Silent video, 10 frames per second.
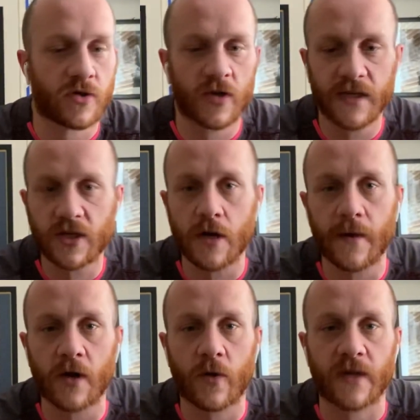So it is going to
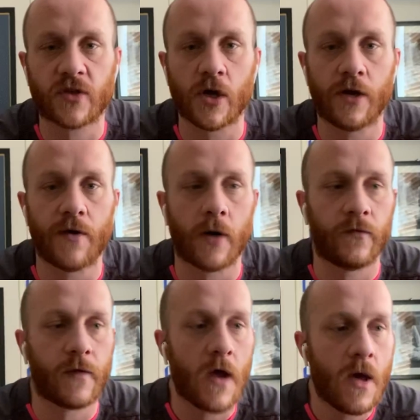be a quick
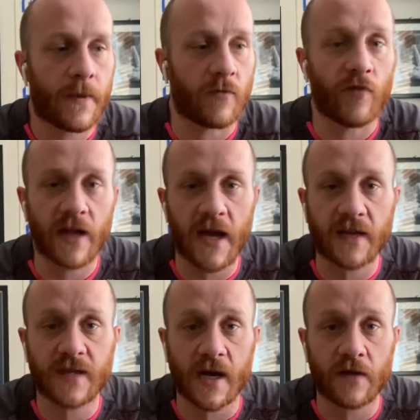turnaround, but I'm really
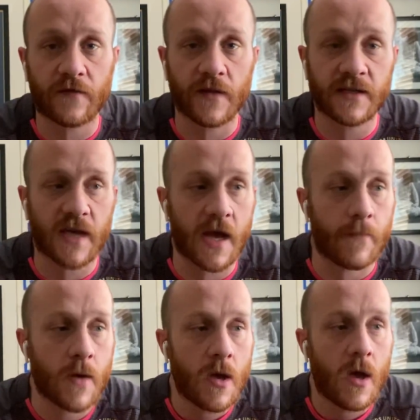excited for this game.